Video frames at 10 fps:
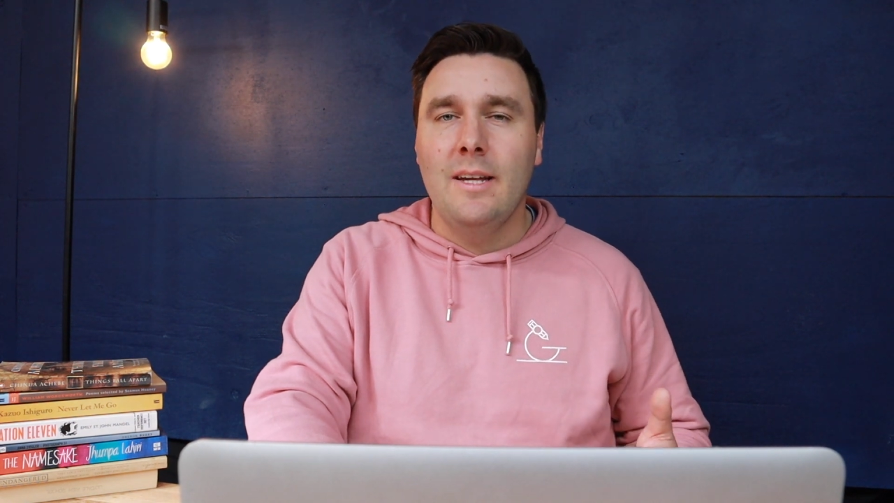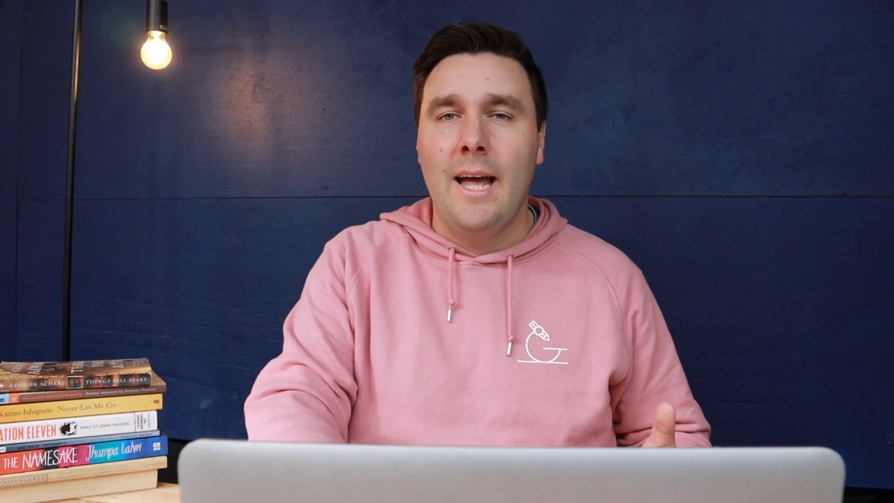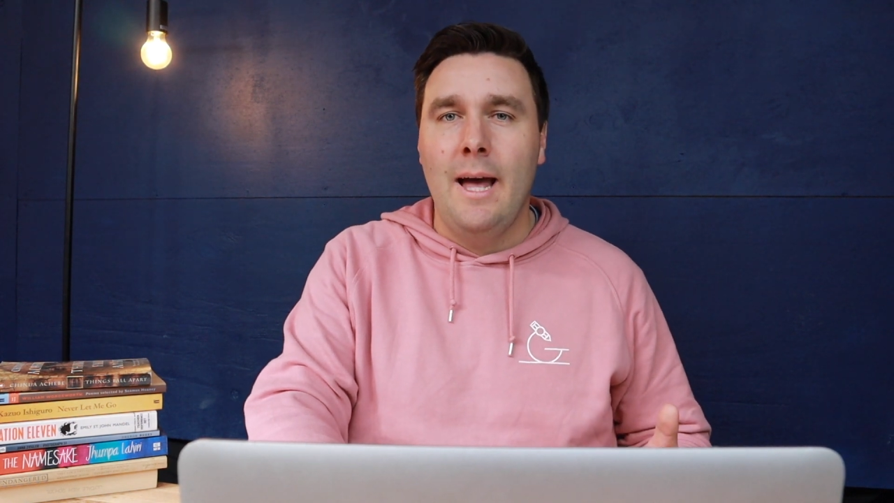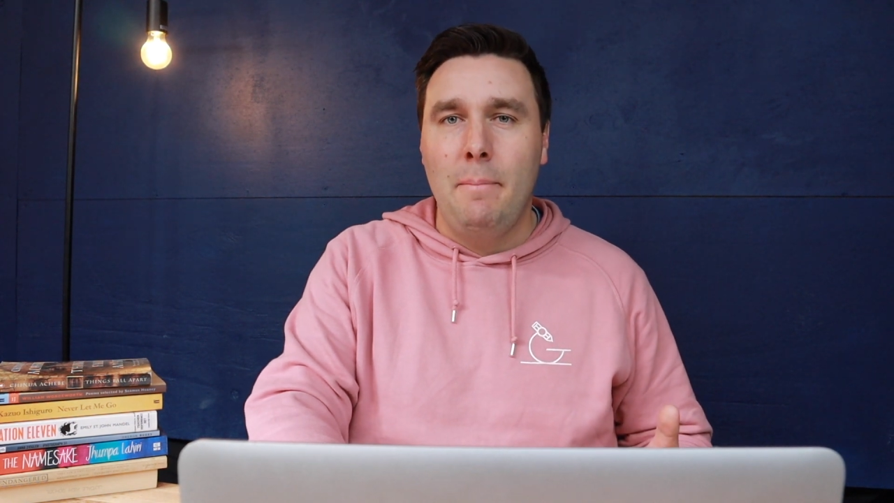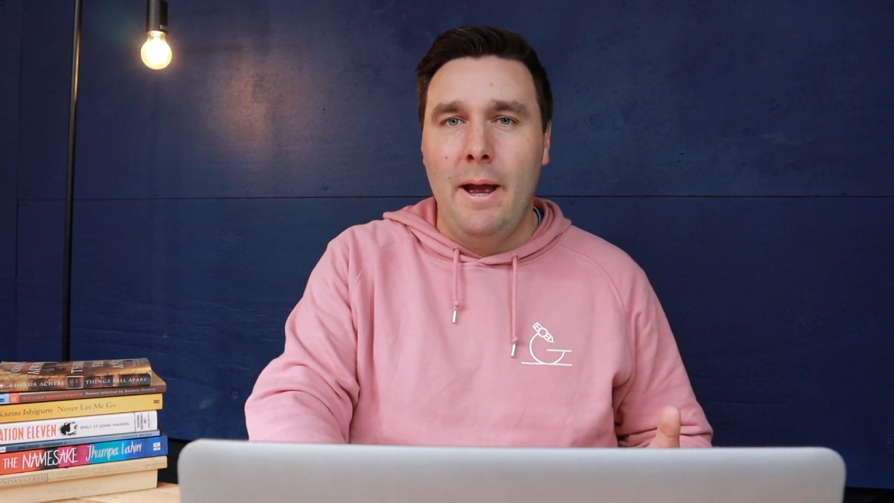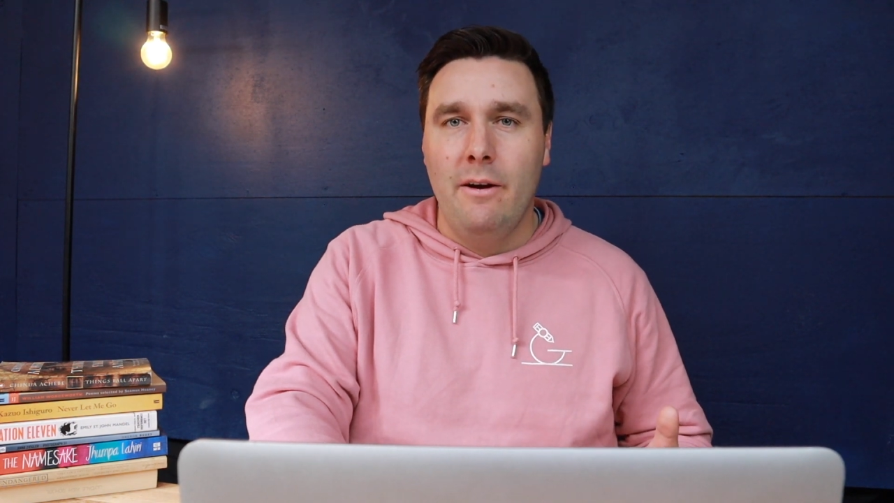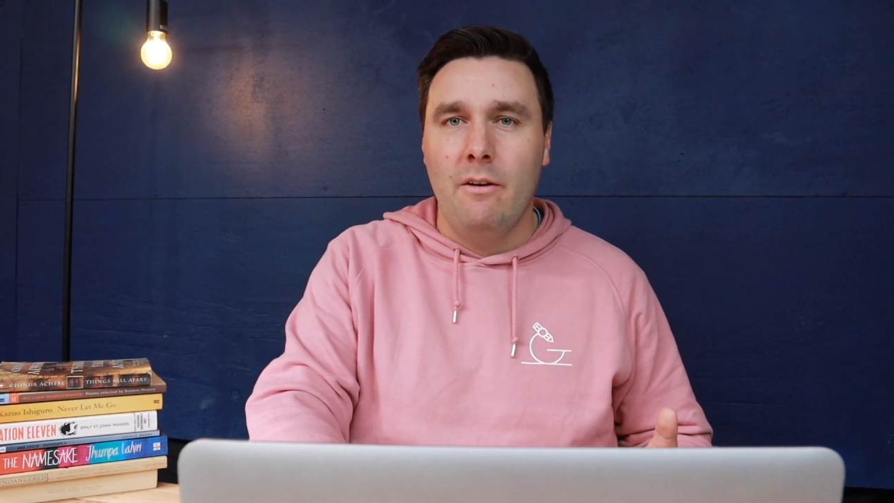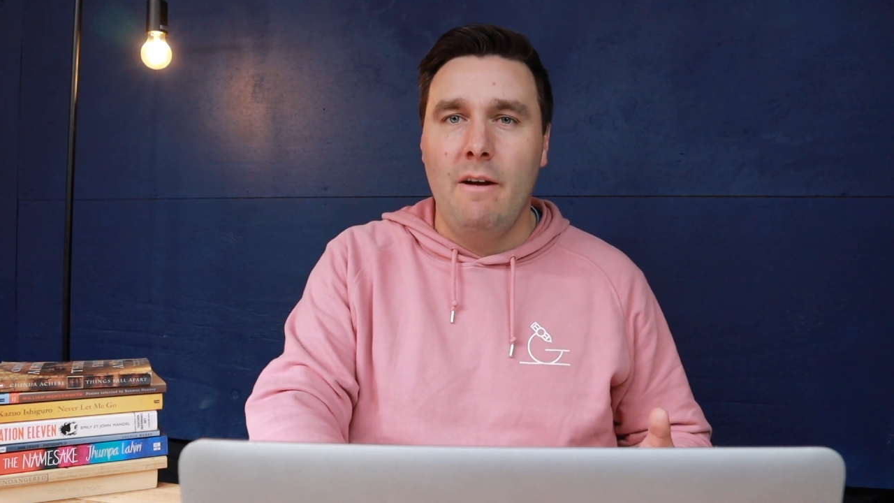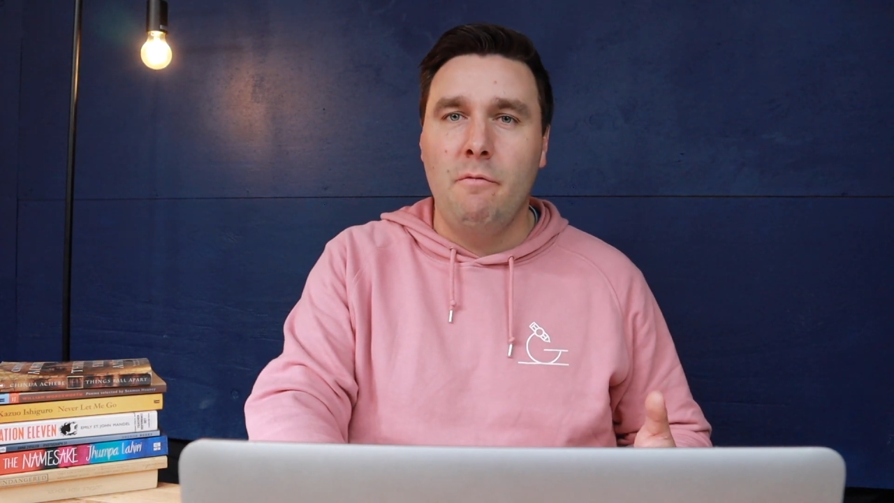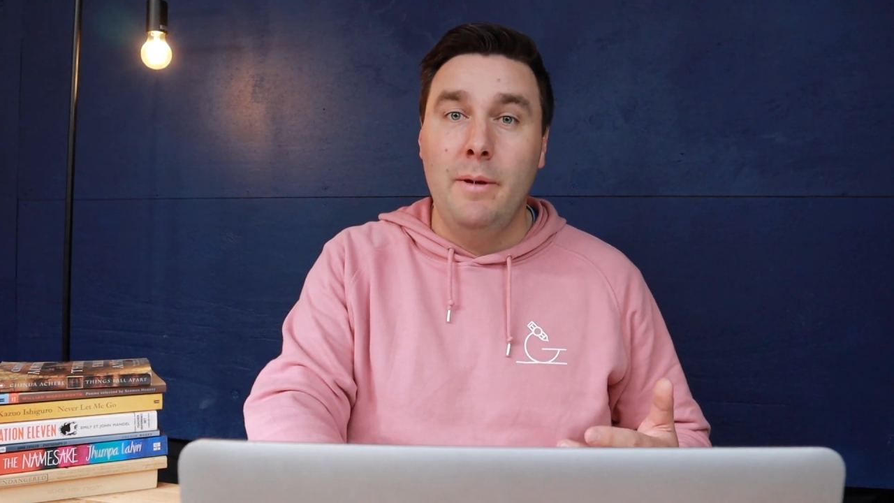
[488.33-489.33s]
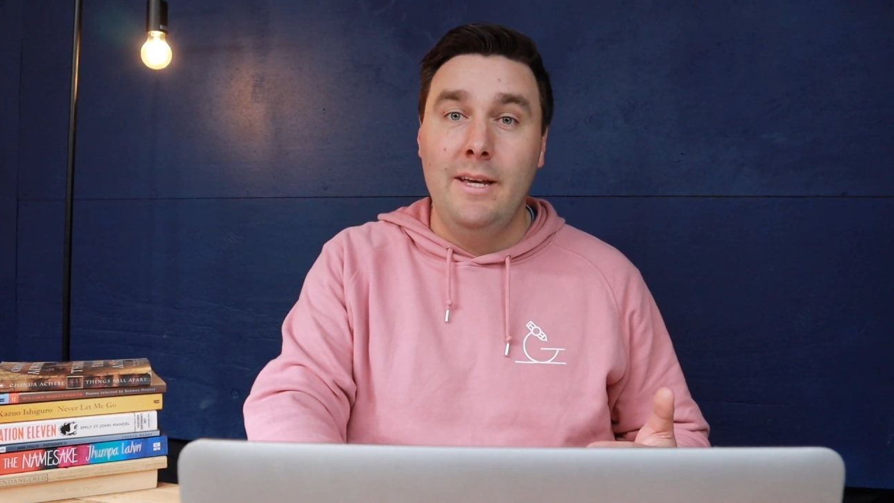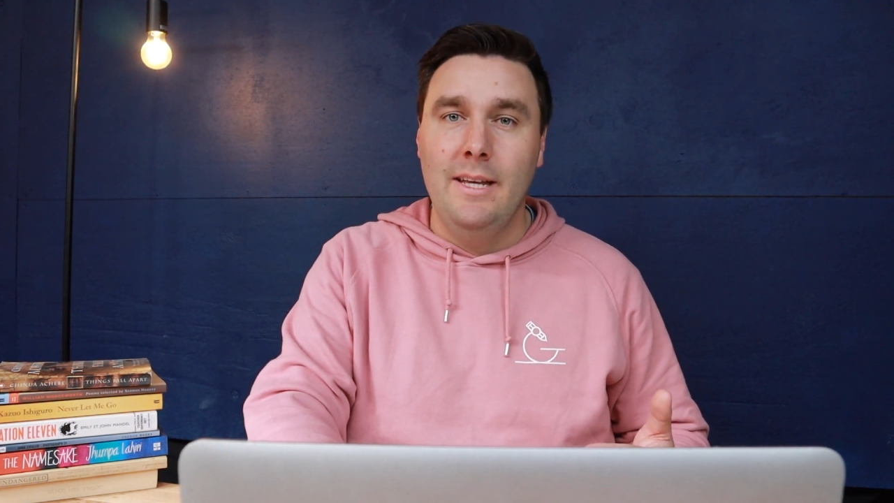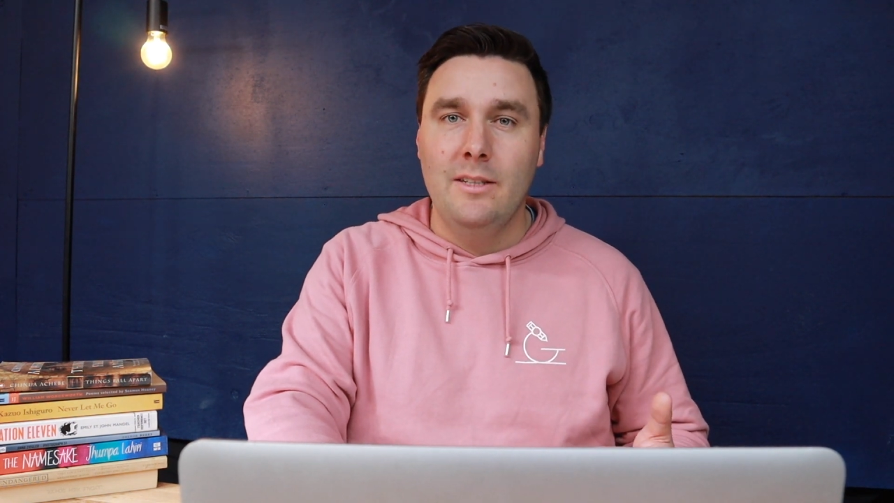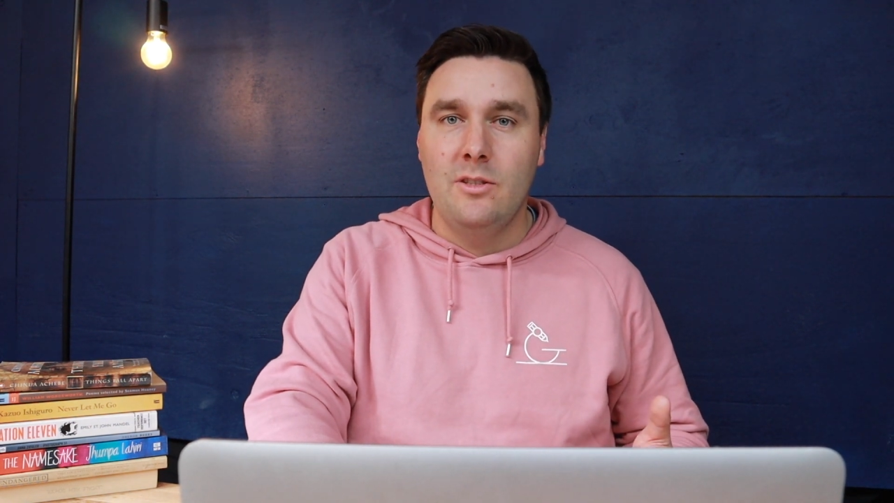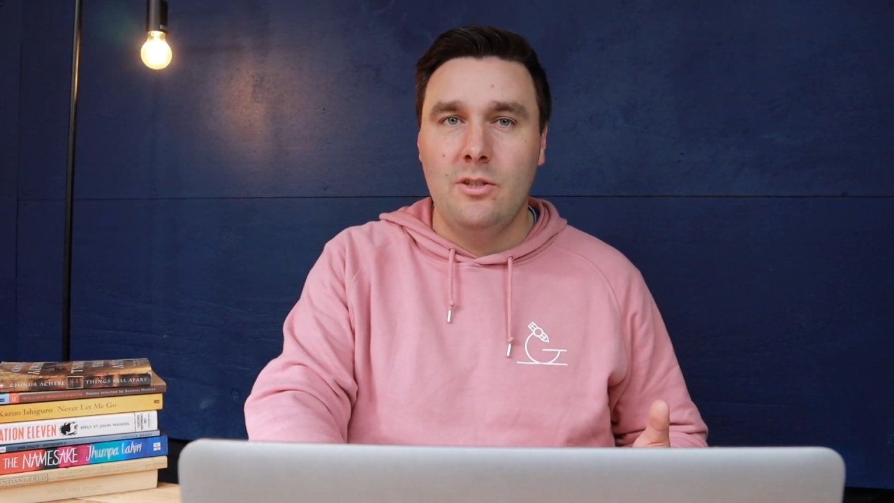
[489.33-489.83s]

paragraph begins